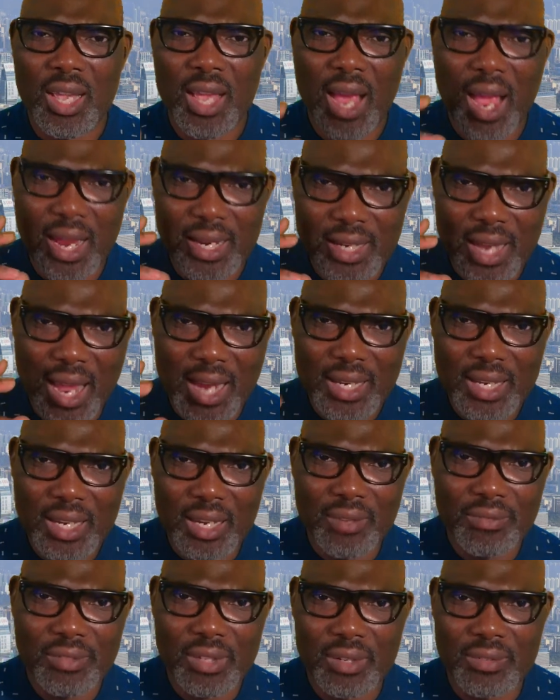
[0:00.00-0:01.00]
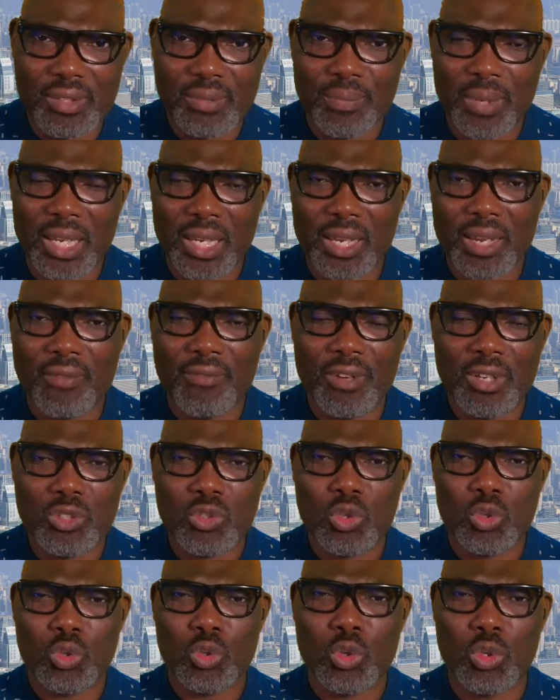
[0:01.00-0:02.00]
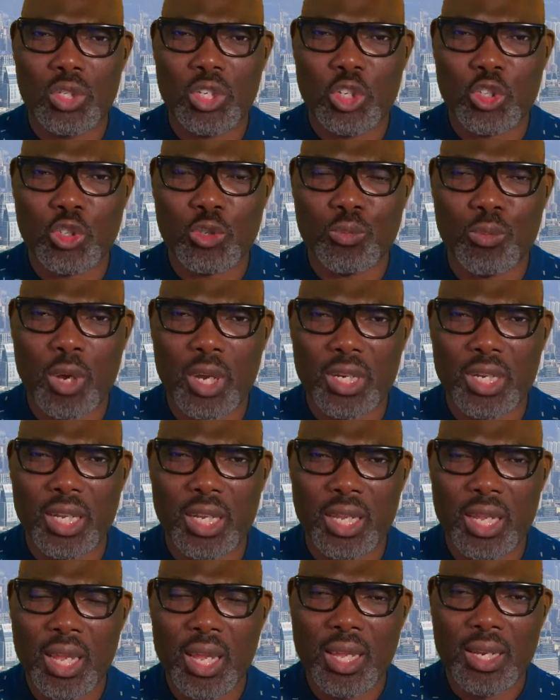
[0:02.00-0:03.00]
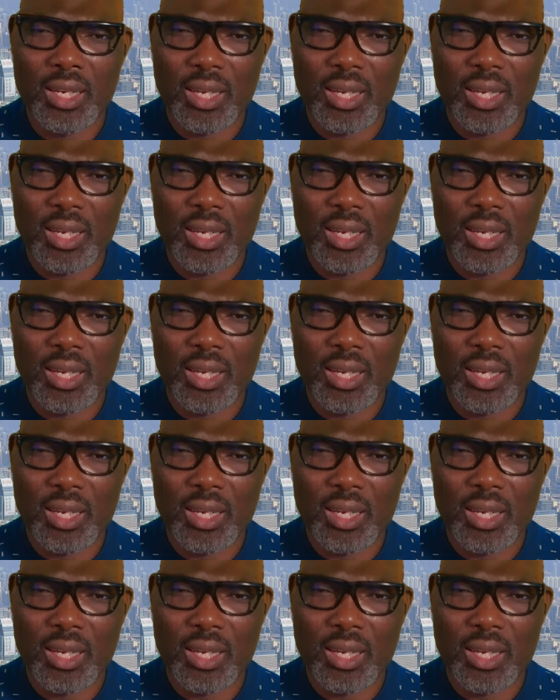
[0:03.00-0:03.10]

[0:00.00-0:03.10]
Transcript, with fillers: And that gift is being given to you this morning.